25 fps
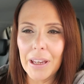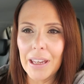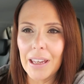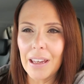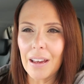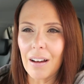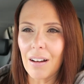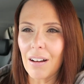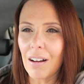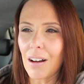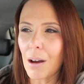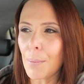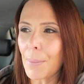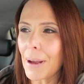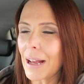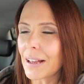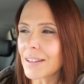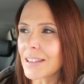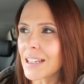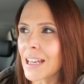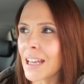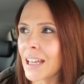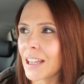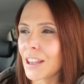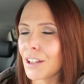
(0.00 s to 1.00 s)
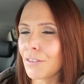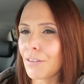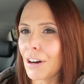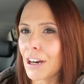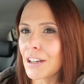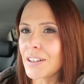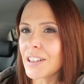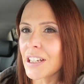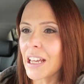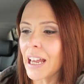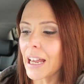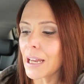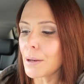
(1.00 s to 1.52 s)
We are about to hit the
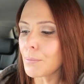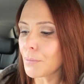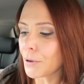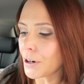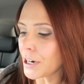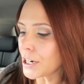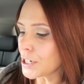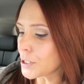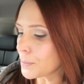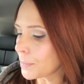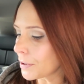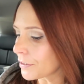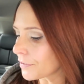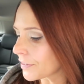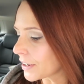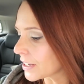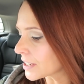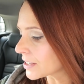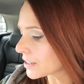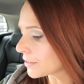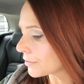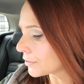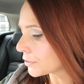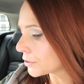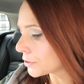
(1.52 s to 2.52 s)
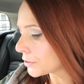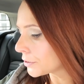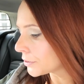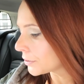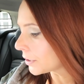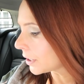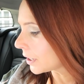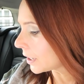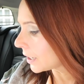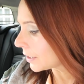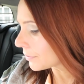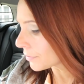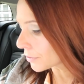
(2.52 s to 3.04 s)
road to Cambridge, but first of
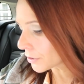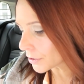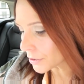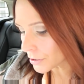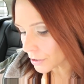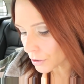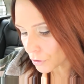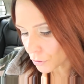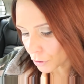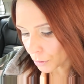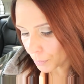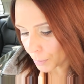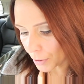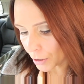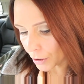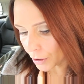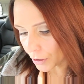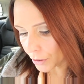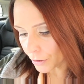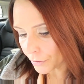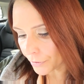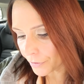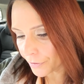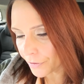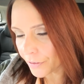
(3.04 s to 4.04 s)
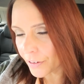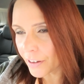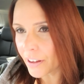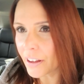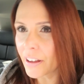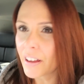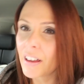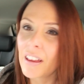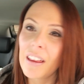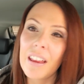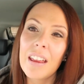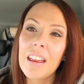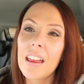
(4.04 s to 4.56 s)
all, I've got to drop off
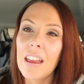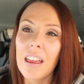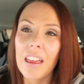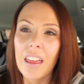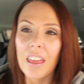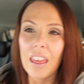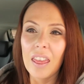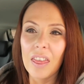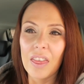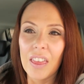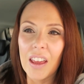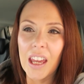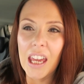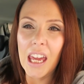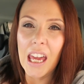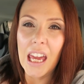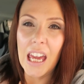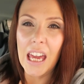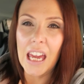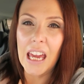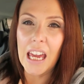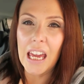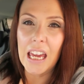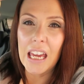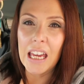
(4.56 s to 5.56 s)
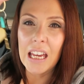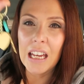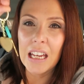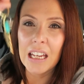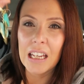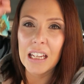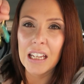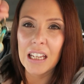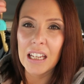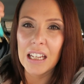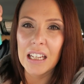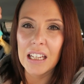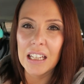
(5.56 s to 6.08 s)
the key
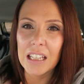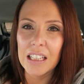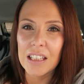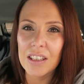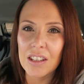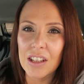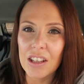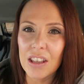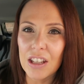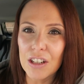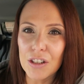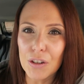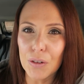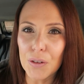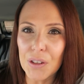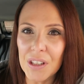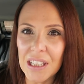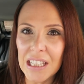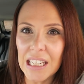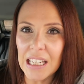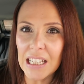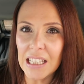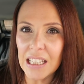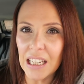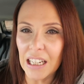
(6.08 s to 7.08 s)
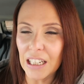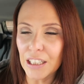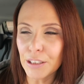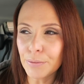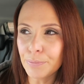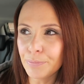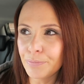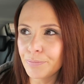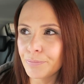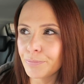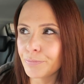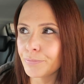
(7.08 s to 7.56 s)
to the dog sitter.